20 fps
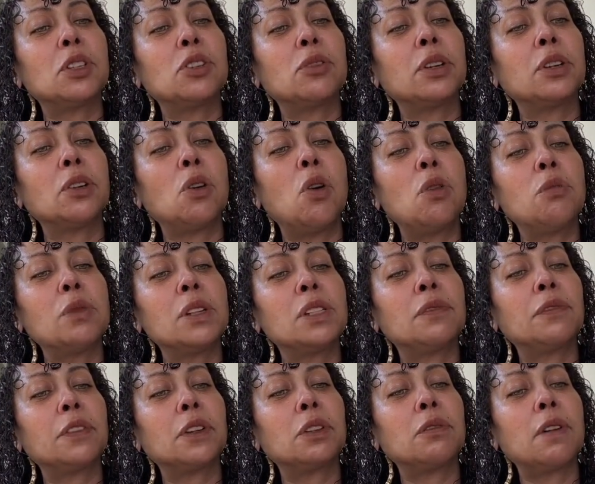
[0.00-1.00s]
but you can
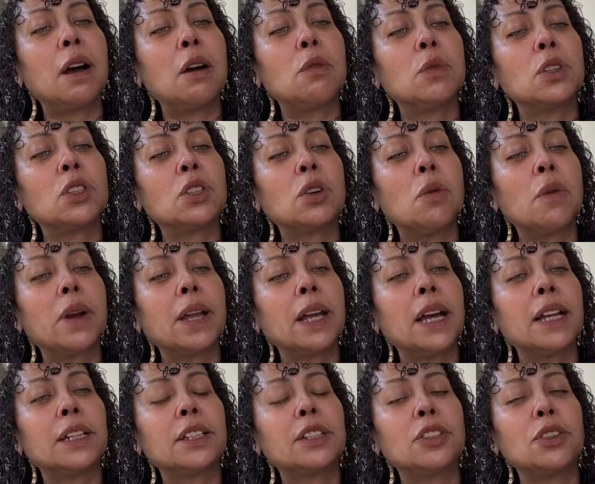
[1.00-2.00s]
always figure out what's
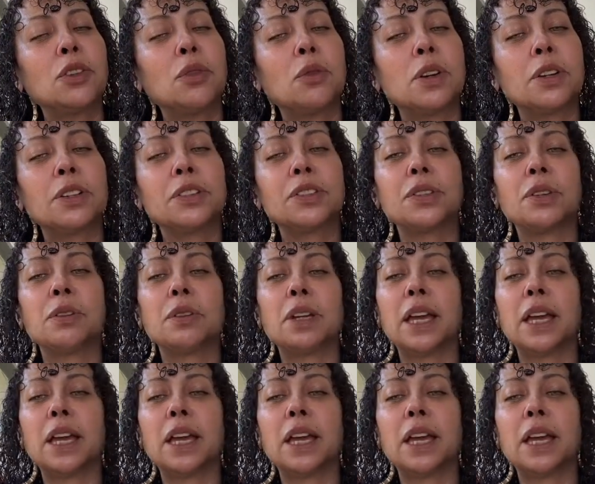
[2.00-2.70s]
going on in yours.